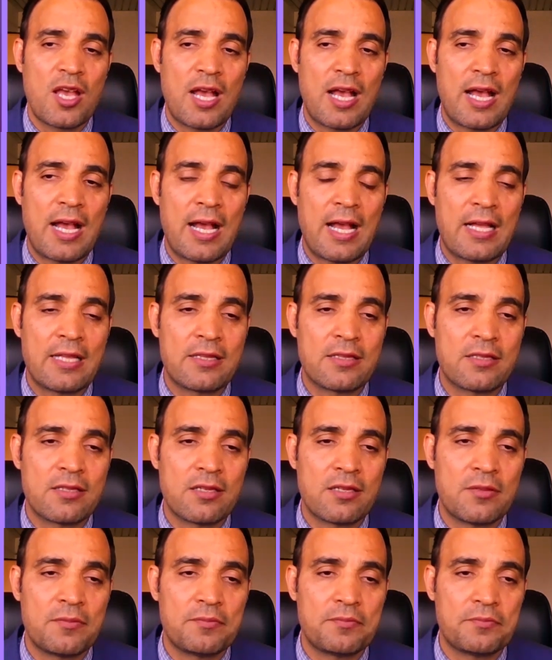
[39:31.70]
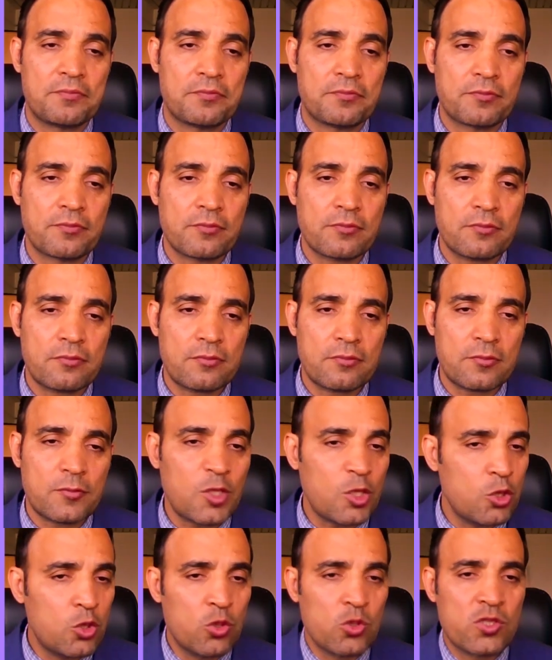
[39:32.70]
And
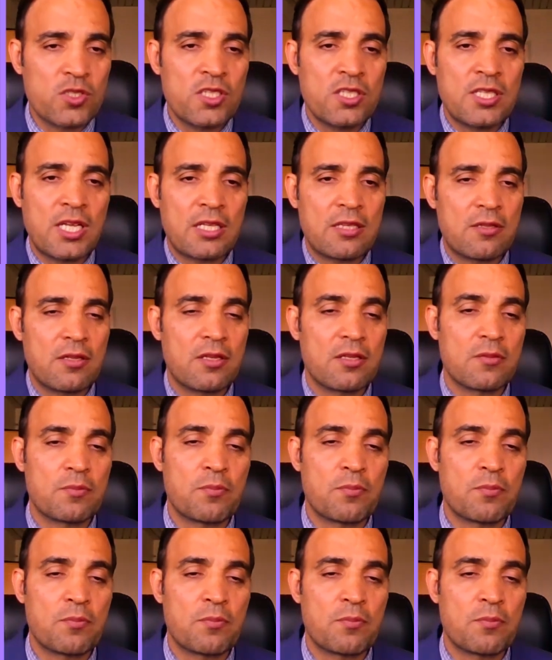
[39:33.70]
you see that